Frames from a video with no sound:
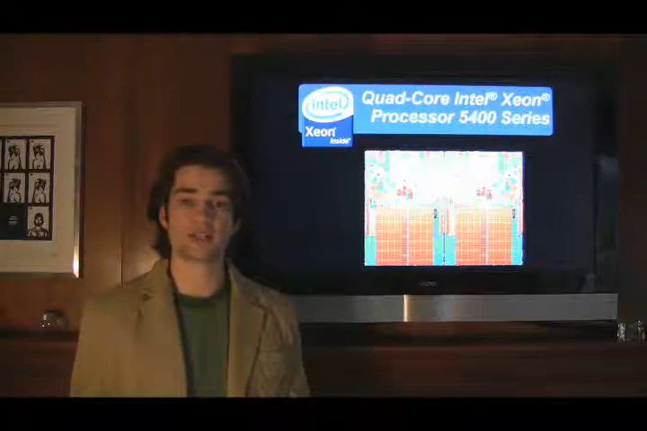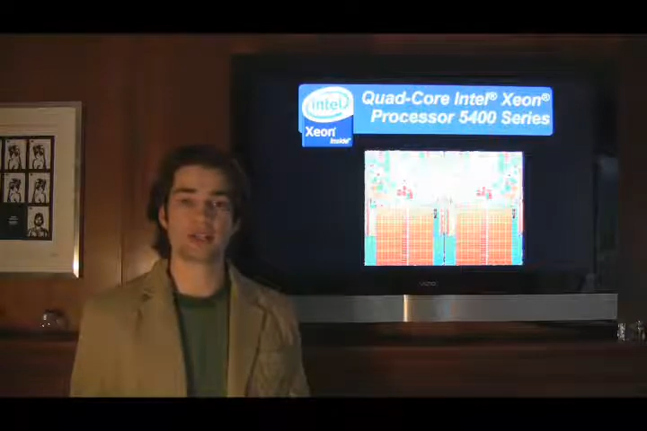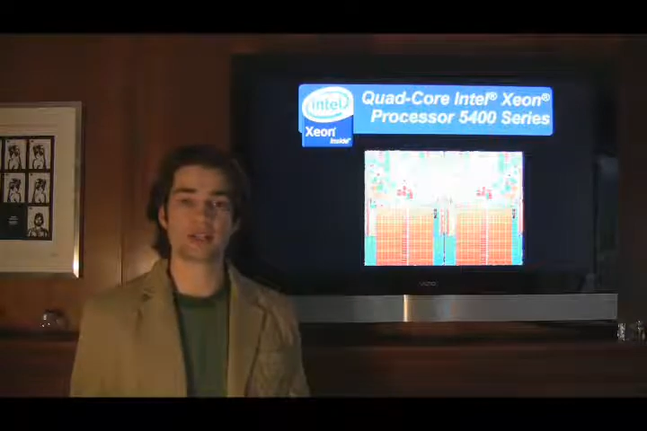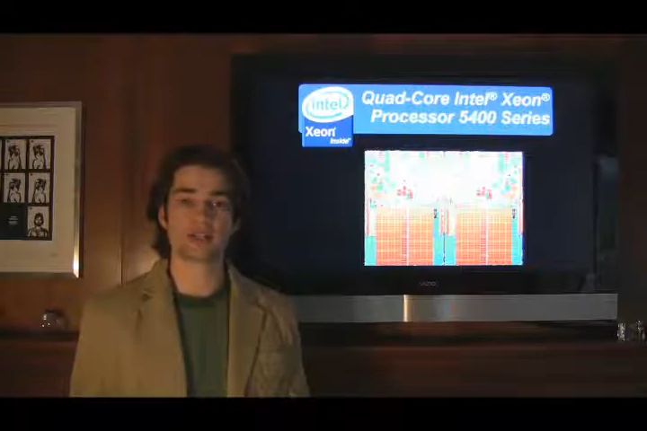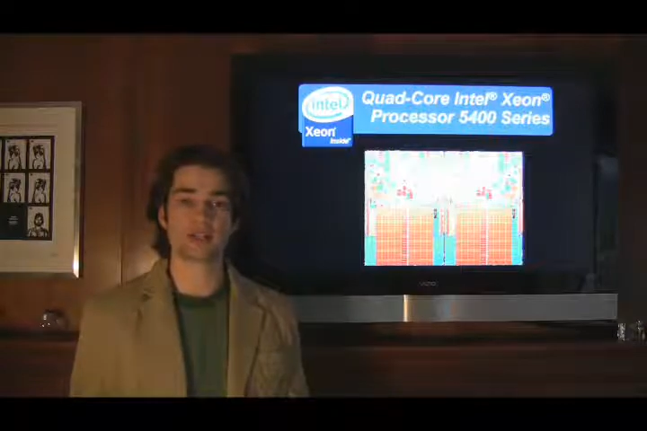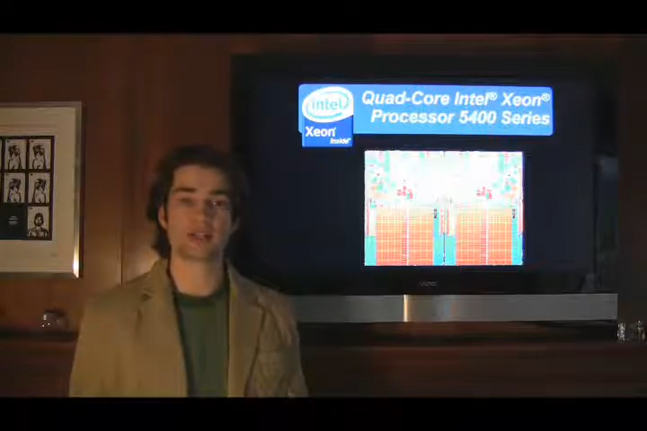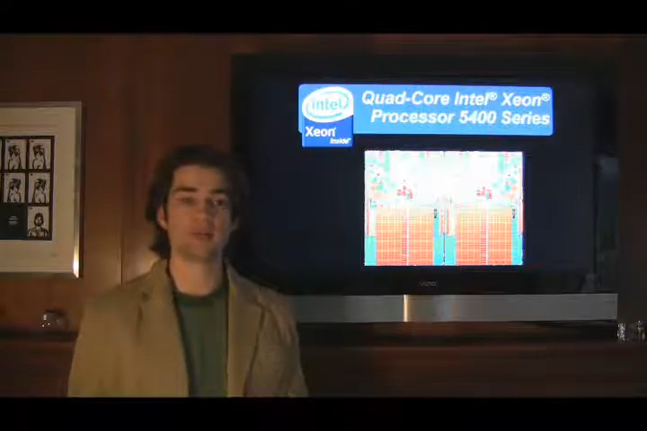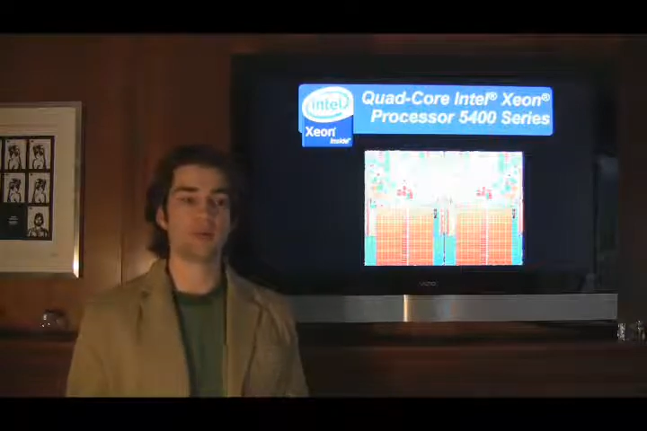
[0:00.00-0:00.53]
you're
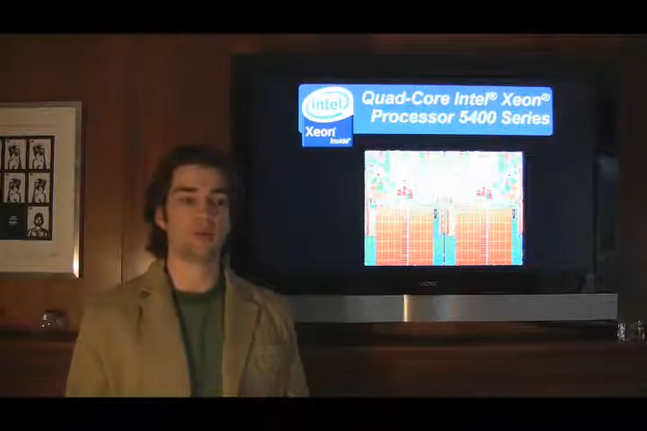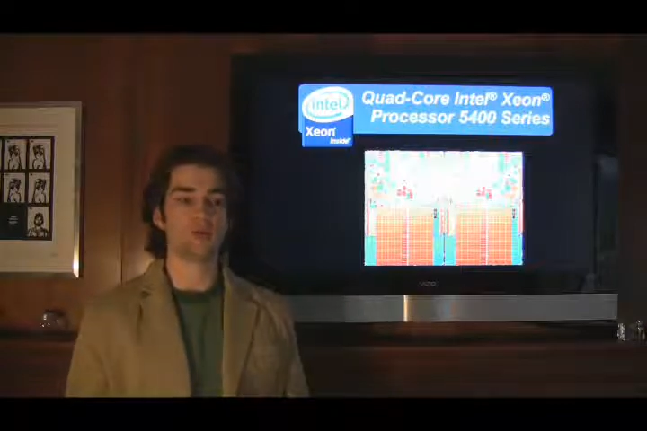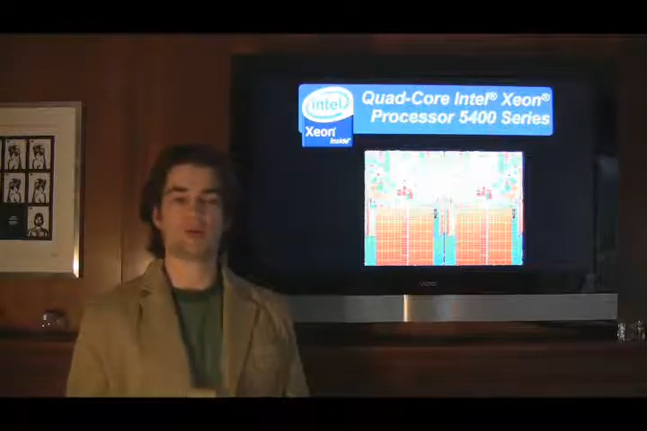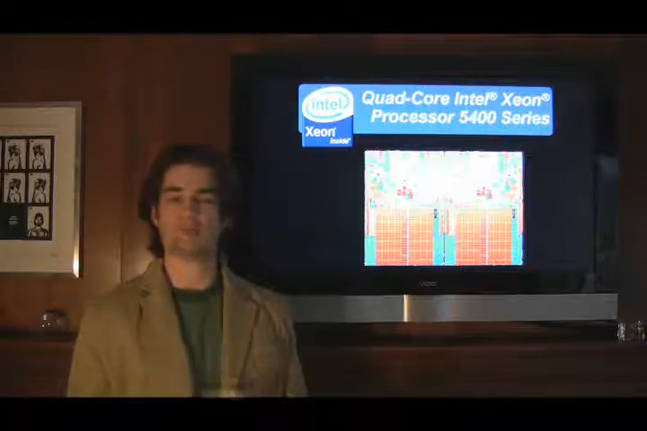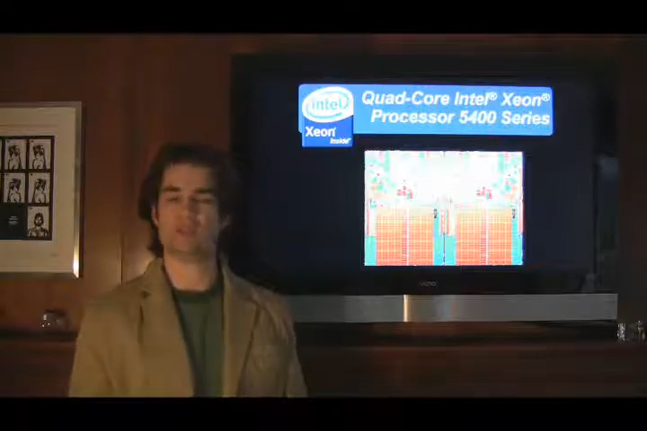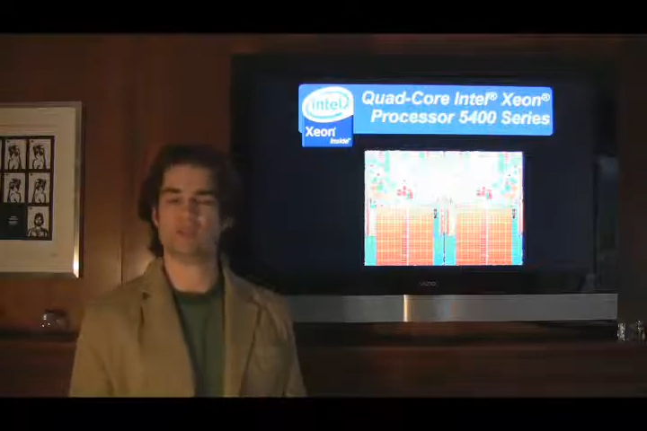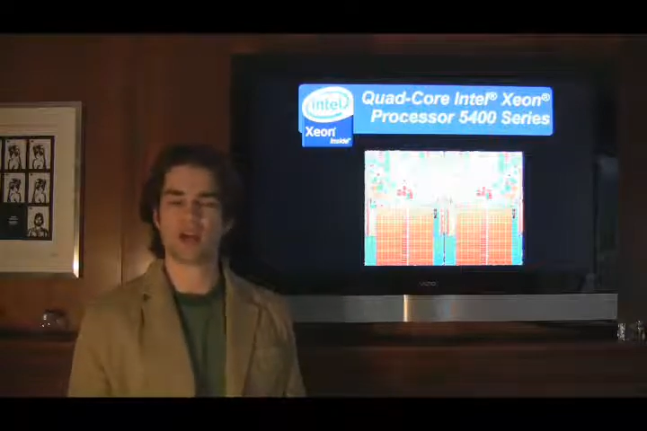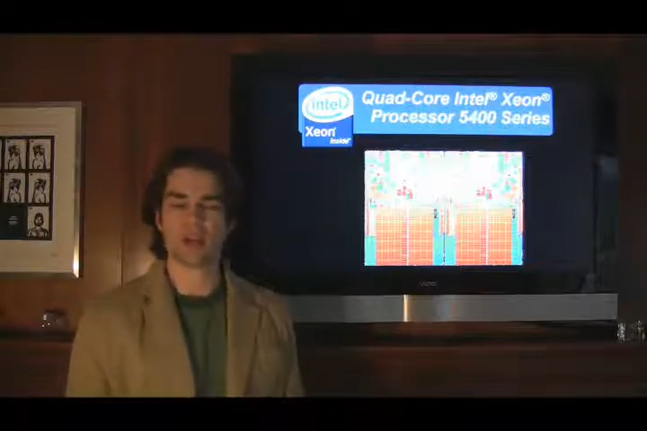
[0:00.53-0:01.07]
going to see, well,
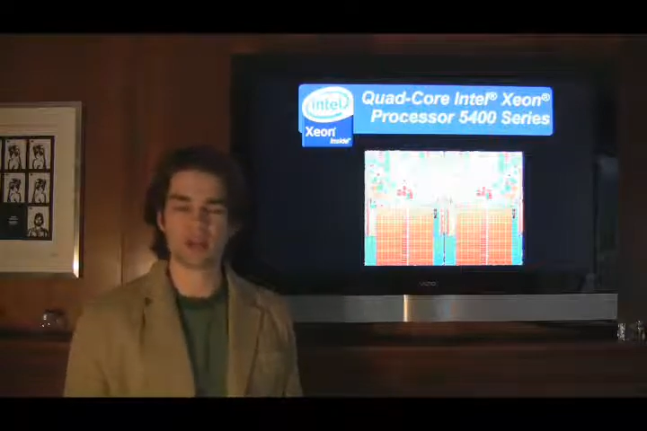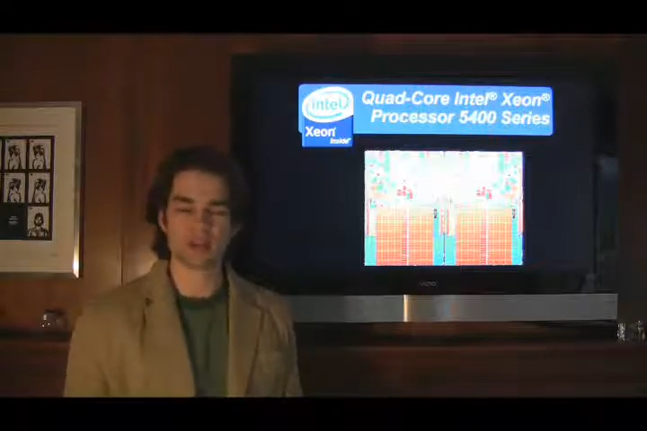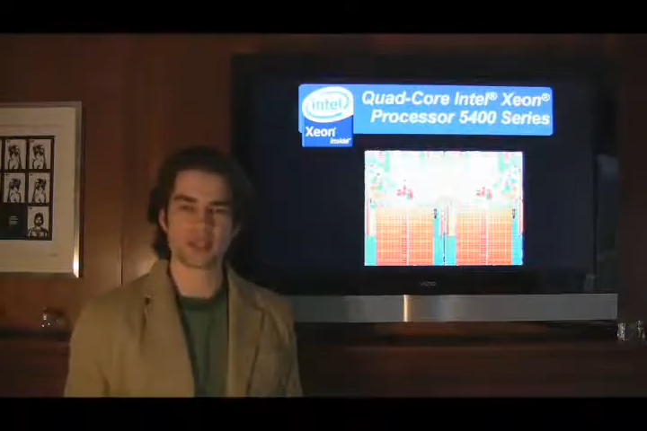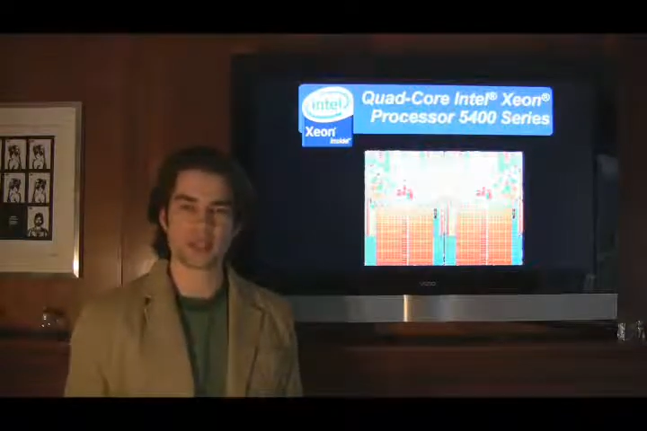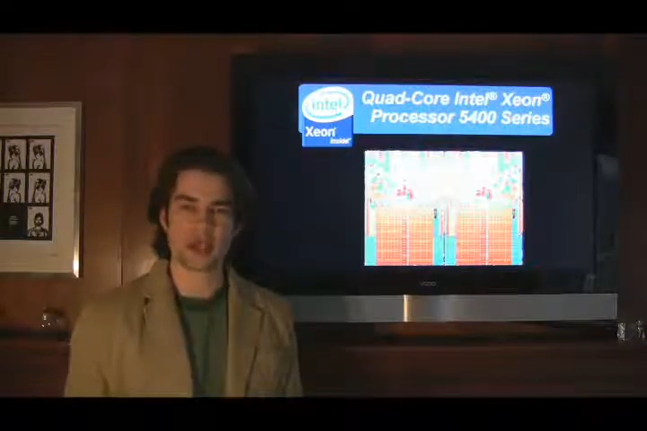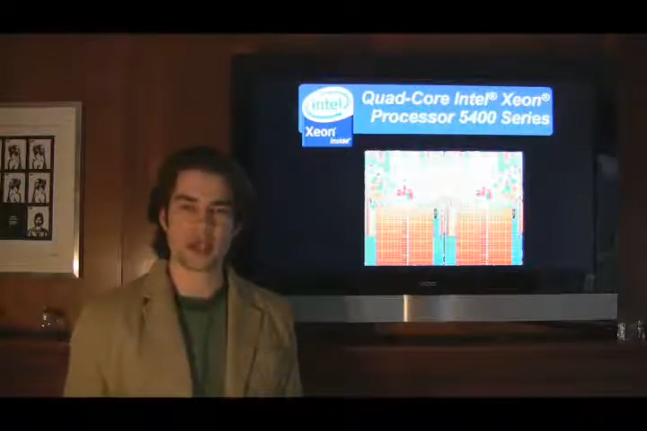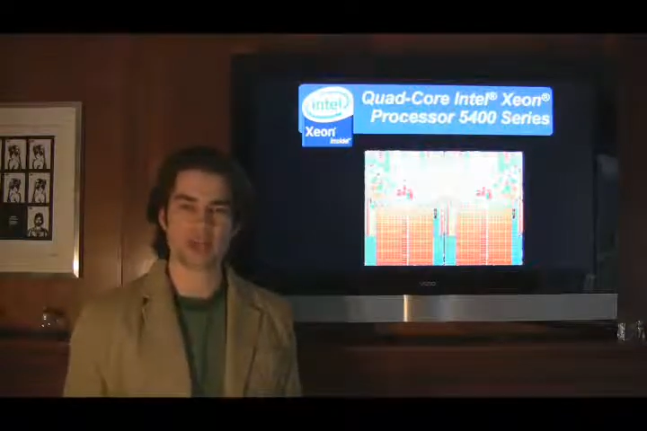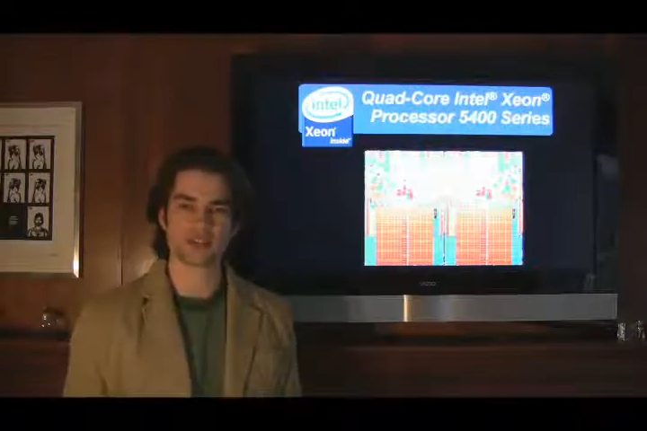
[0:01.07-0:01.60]
we've doubled the
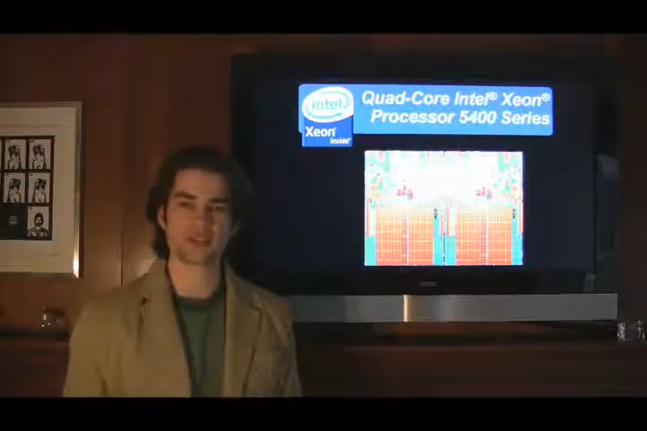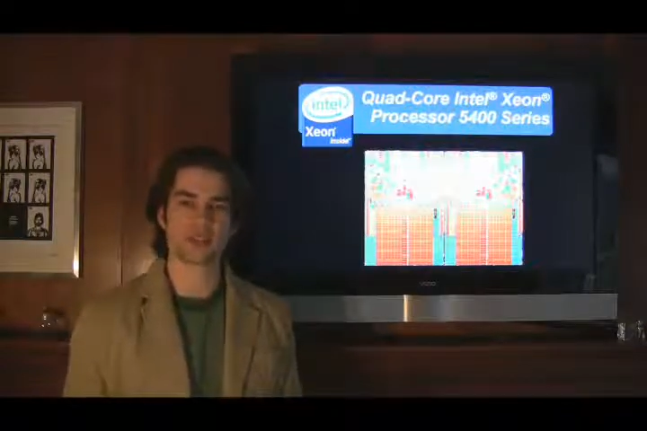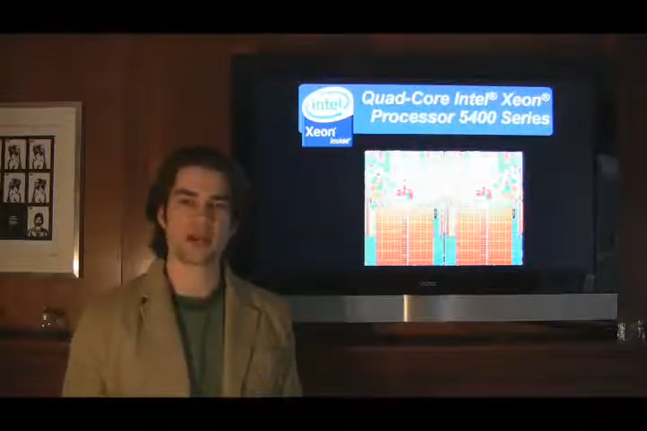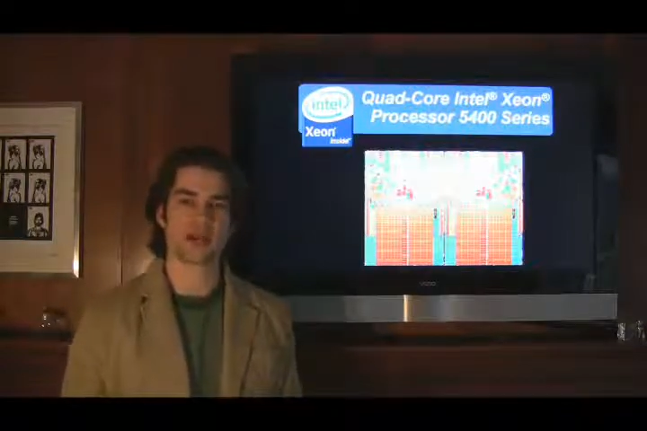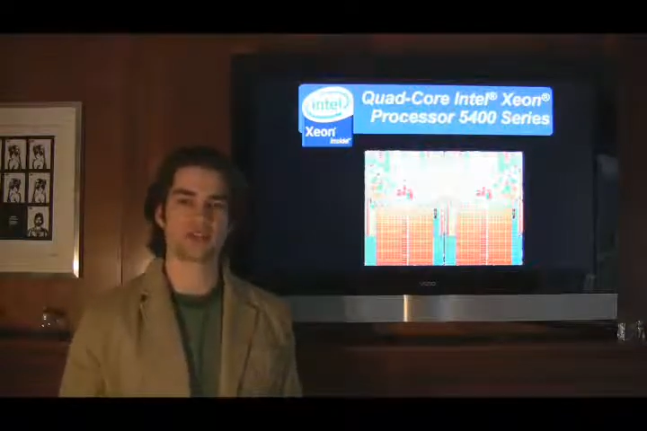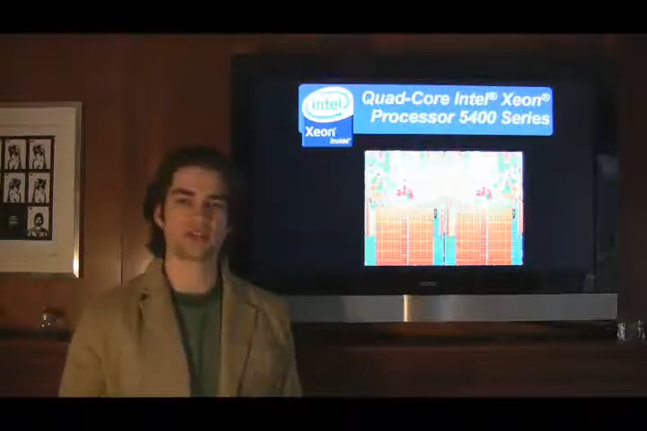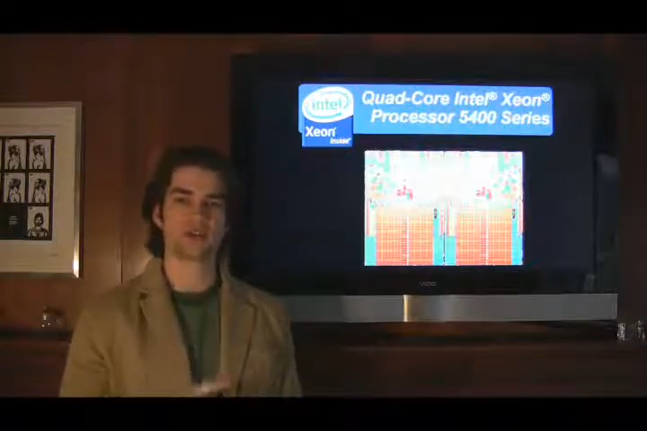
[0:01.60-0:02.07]
cache size.